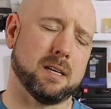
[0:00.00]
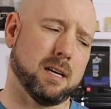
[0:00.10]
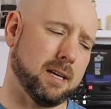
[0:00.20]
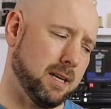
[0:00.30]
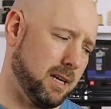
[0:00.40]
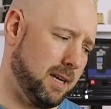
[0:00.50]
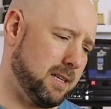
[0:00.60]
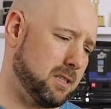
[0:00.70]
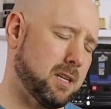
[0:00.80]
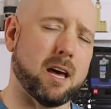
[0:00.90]
uh,
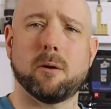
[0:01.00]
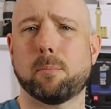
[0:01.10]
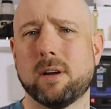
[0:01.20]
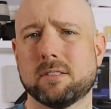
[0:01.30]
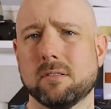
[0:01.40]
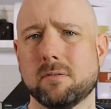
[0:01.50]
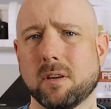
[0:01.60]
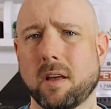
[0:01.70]
is not impressive.